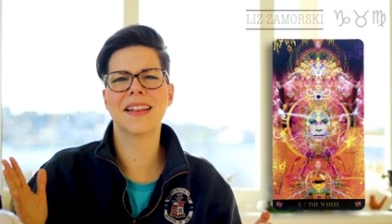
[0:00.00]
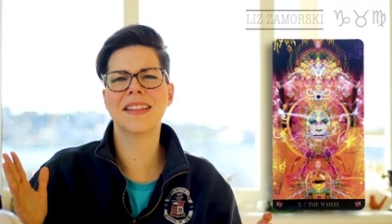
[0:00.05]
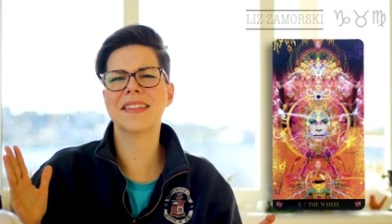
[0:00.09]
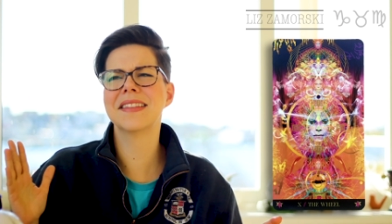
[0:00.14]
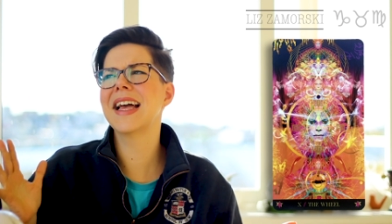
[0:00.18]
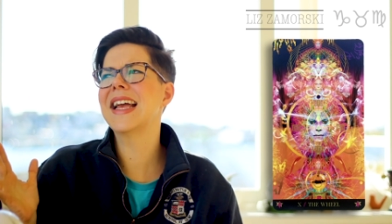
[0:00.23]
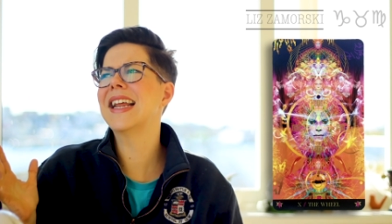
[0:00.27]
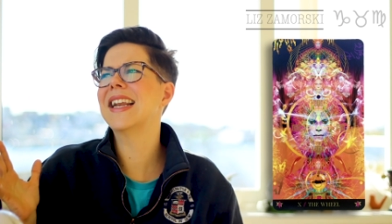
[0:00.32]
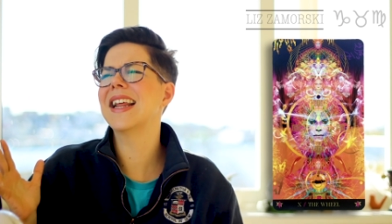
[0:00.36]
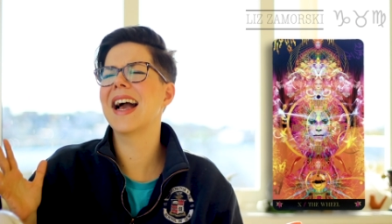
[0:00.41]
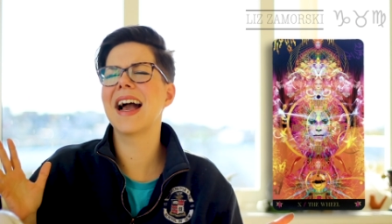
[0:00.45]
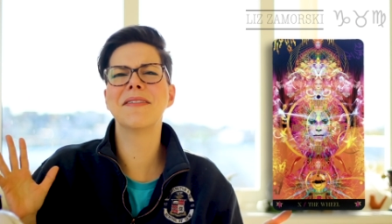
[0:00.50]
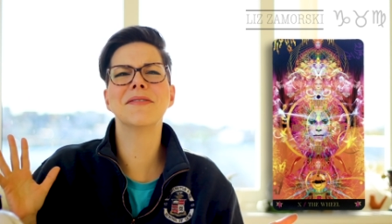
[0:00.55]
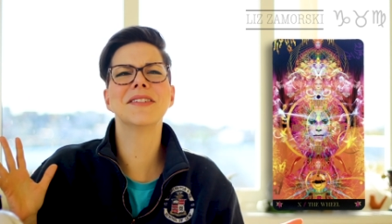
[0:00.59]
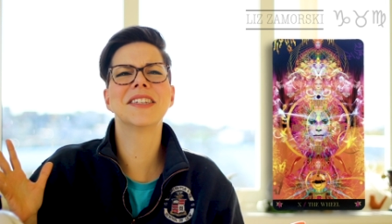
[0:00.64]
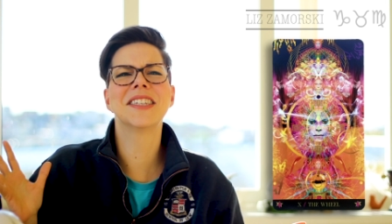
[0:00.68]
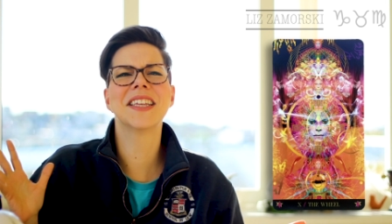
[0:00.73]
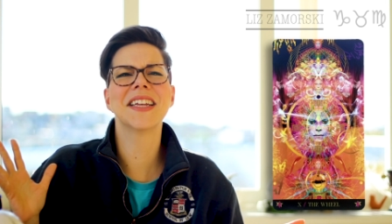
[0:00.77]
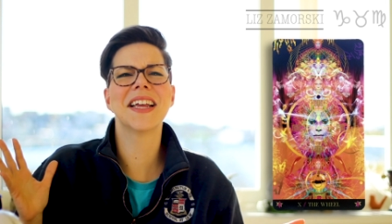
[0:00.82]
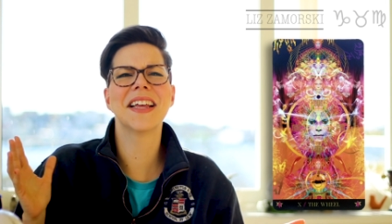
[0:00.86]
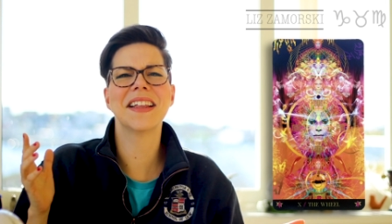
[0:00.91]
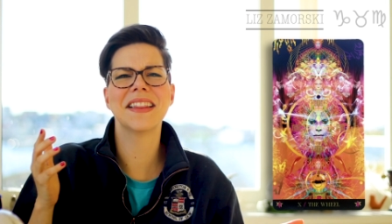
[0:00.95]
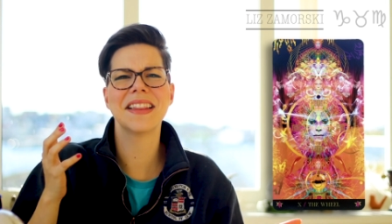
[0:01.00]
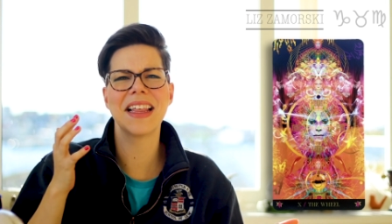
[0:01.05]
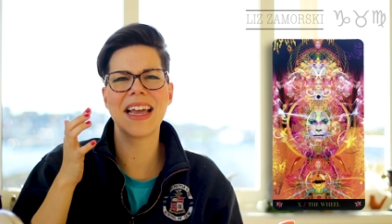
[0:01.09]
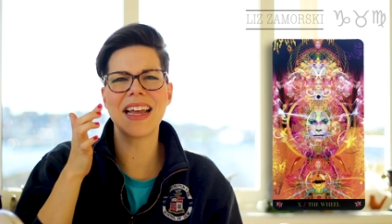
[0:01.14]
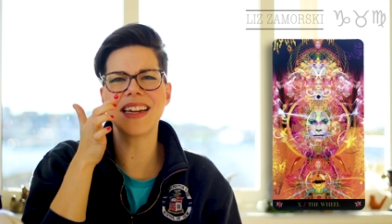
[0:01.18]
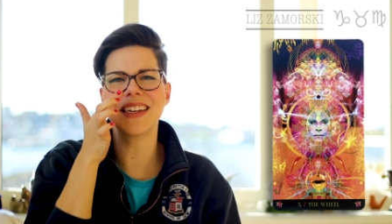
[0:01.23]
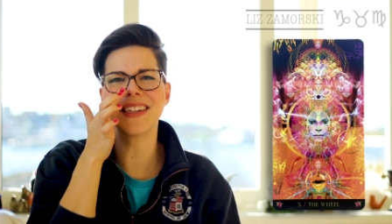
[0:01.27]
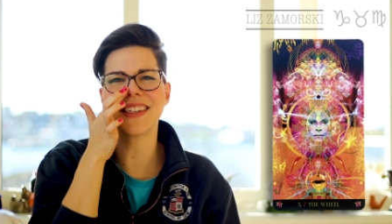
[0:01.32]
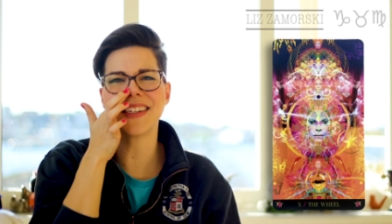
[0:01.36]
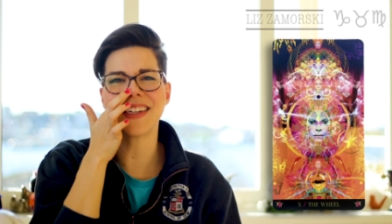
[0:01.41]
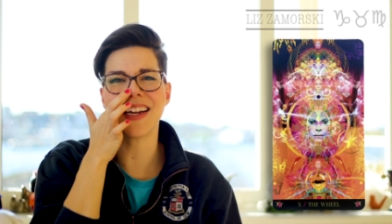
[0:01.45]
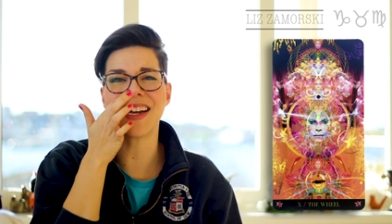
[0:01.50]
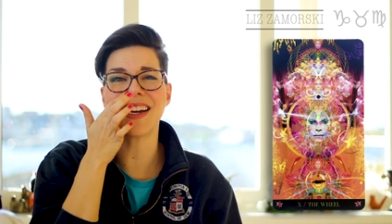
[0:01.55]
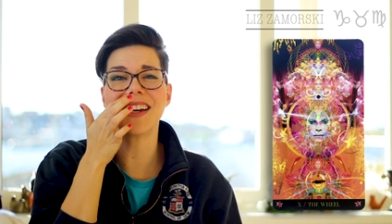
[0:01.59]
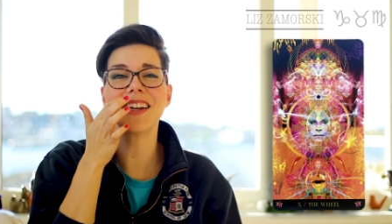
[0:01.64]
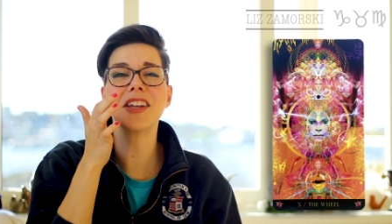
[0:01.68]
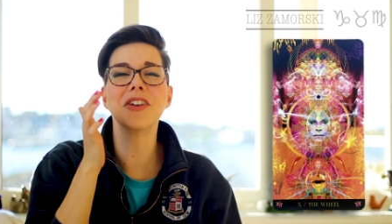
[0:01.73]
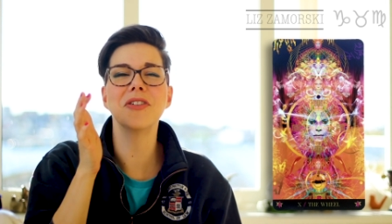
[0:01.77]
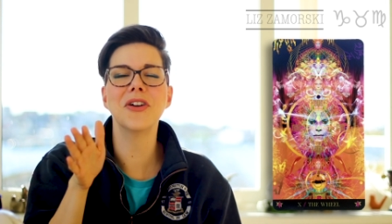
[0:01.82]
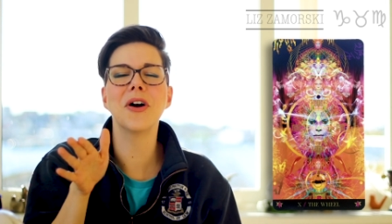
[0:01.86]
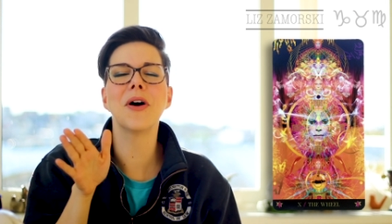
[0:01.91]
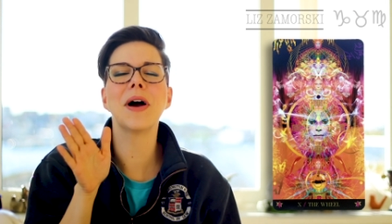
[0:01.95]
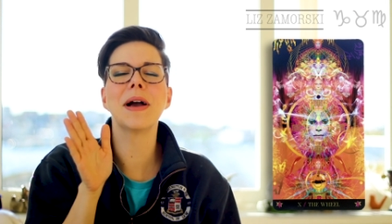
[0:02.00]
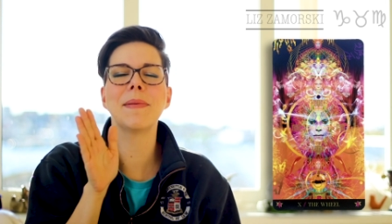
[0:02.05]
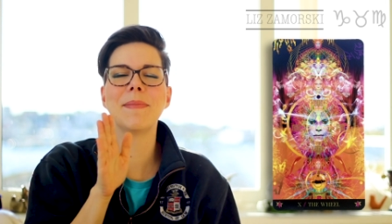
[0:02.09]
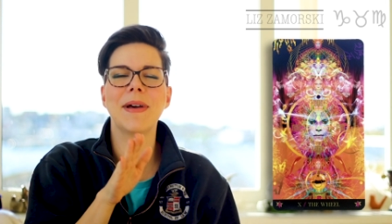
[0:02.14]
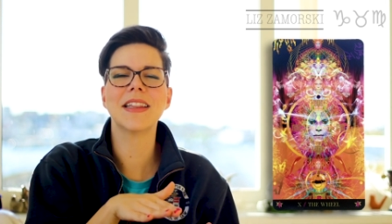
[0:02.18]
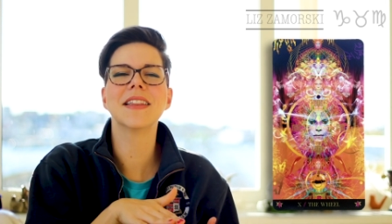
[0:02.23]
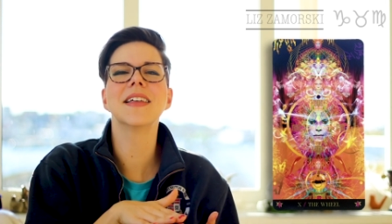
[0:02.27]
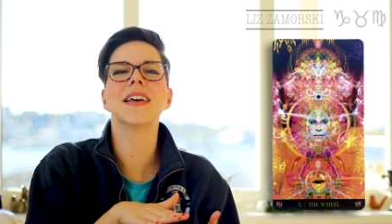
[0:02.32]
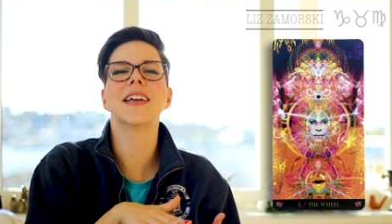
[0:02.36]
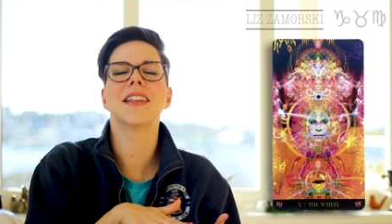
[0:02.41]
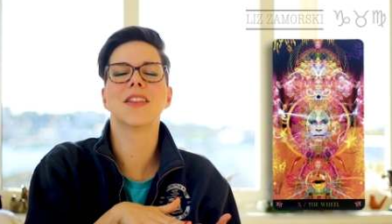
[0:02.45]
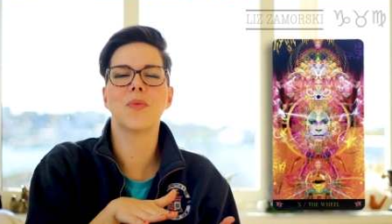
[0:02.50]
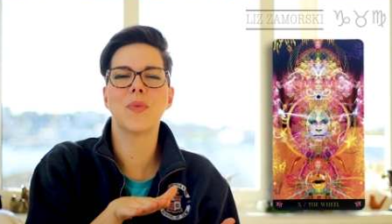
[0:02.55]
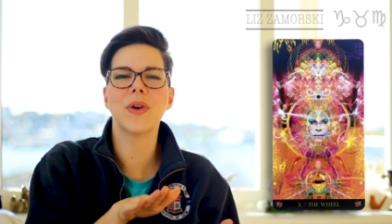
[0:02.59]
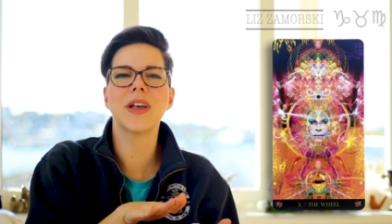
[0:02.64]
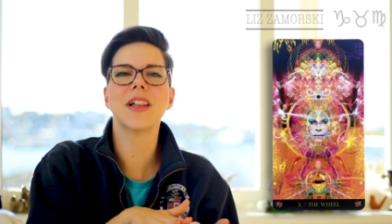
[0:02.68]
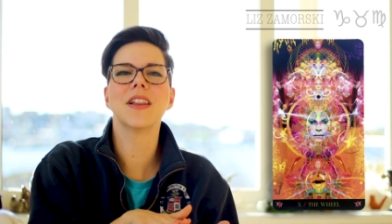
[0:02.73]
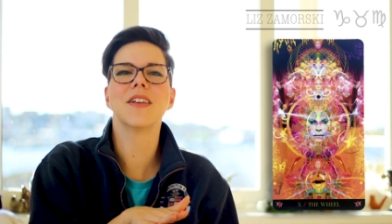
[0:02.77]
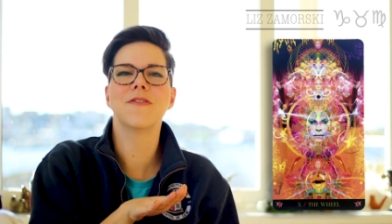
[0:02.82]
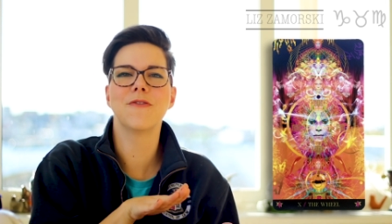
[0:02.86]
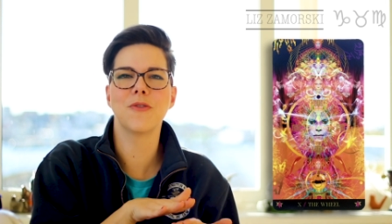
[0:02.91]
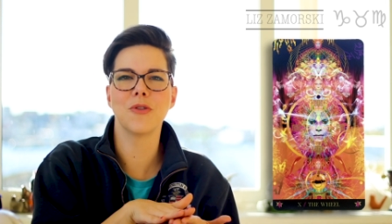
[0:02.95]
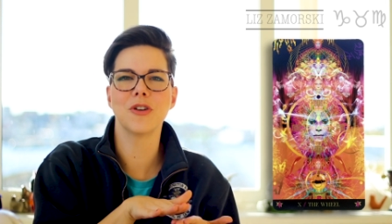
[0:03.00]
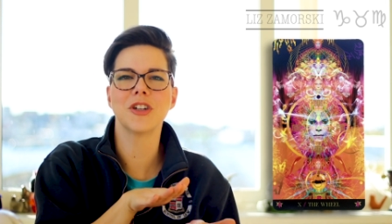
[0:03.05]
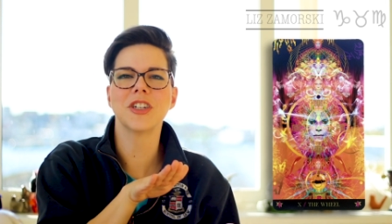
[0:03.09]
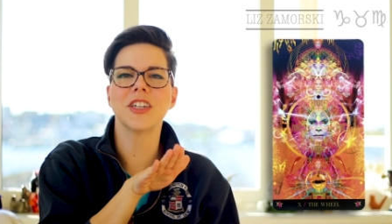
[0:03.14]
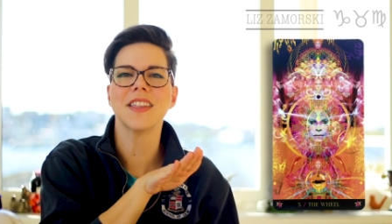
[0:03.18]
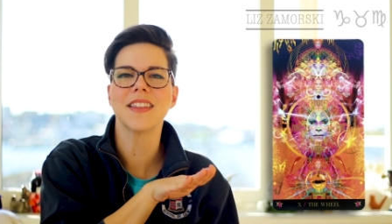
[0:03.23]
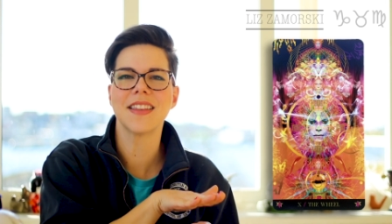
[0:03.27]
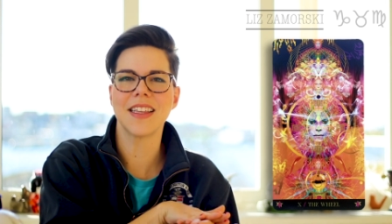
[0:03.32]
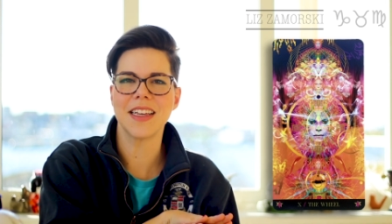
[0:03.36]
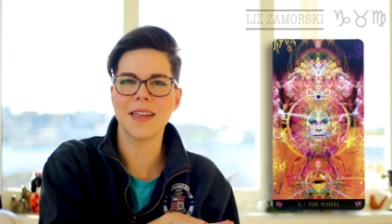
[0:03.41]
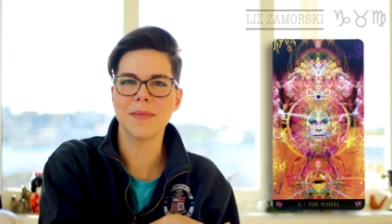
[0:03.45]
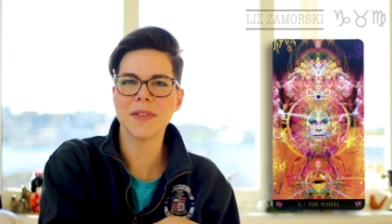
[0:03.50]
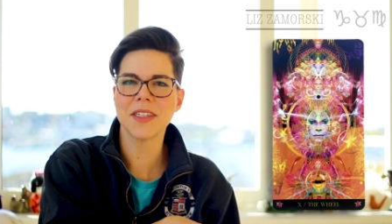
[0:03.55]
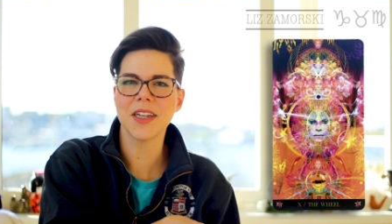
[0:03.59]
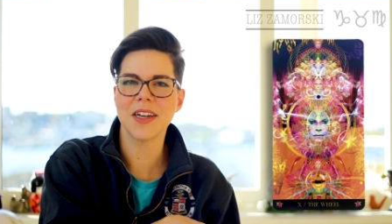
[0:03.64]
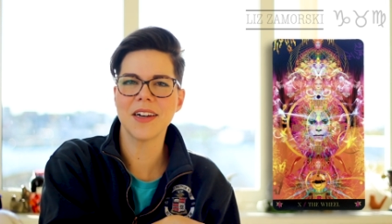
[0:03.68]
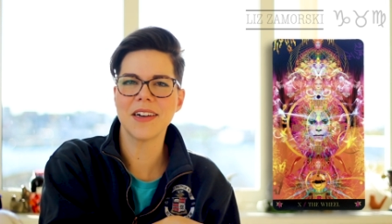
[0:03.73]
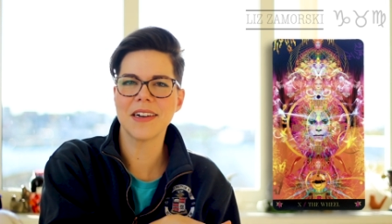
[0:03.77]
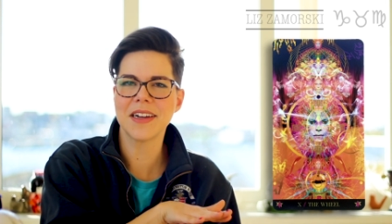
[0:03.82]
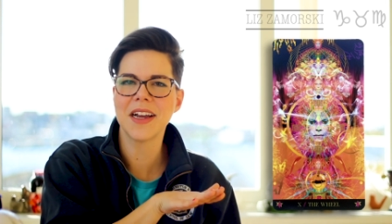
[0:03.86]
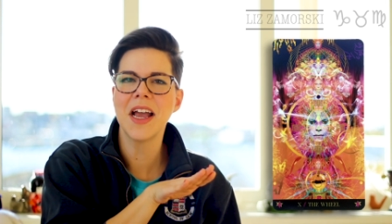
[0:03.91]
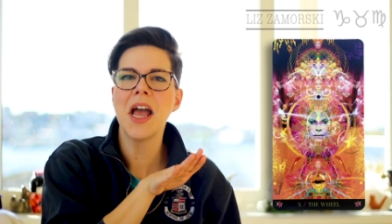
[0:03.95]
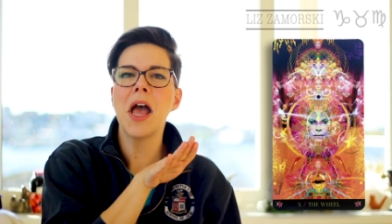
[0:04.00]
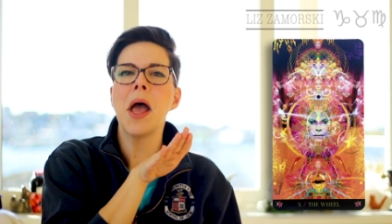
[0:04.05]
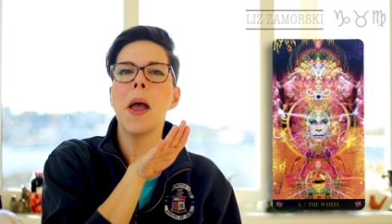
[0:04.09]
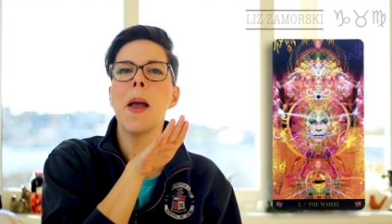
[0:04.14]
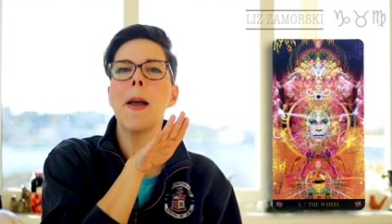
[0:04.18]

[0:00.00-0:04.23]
Late, I was thinking ladies night. You know I meant like the Wheel of Fortune theme song,